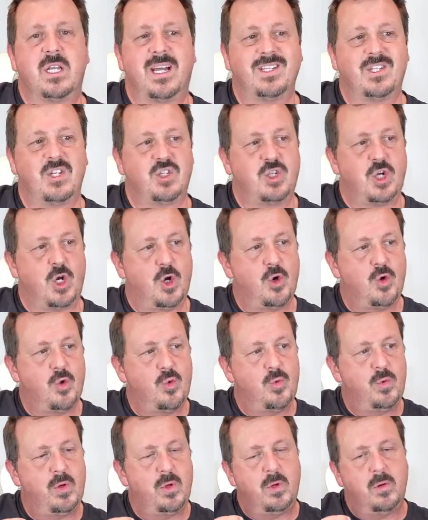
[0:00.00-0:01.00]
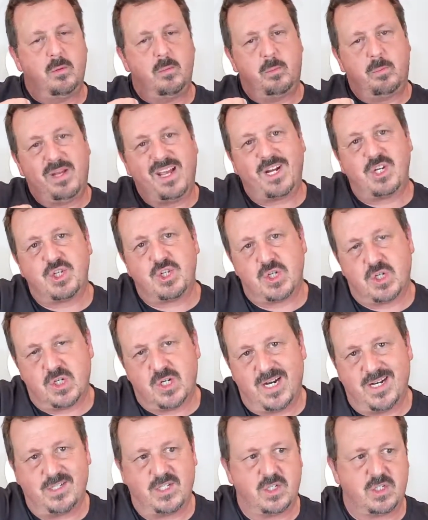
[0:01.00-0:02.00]
as its own picture,
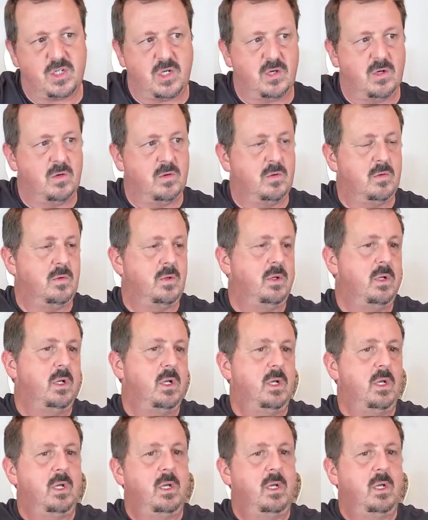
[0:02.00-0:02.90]
as its own